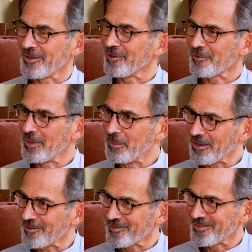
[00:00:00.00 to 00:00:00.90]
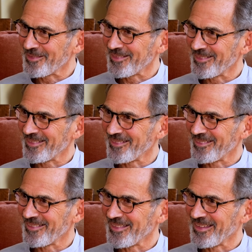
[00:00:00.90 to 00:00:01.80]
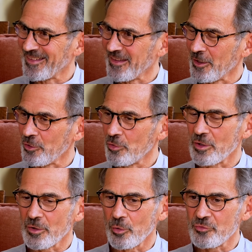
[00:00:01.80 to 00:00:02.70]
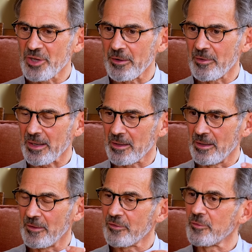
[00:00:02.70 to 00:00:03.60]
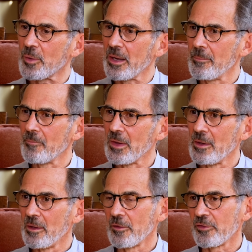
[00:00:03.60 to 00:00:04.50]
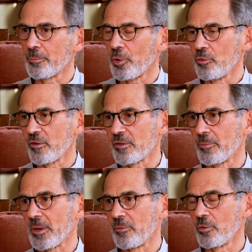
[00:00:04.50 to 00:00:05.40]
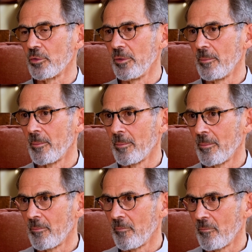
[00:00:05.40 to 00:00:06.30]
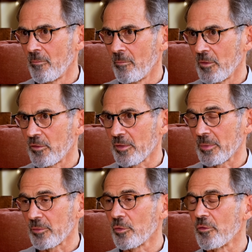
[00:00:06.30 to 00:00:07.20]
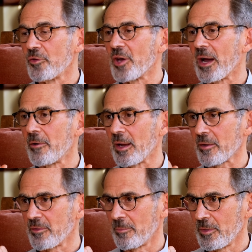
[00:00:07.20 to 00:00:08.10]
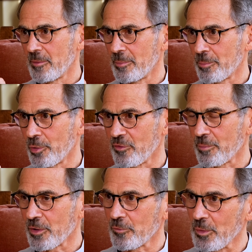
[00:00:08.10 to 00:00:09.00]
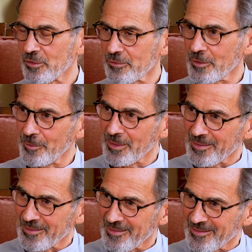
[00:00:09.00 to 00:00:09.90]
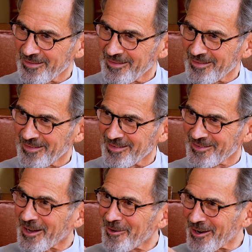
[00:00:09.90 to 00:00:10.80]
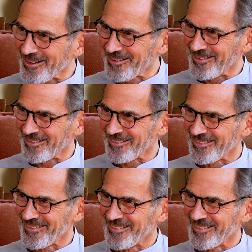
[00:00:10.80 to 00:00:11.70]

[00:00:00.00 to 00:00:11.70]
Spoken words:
It takes 3 minutes. You can go directly, and this is why this approach is sometimes called the direct approach, because we just go directly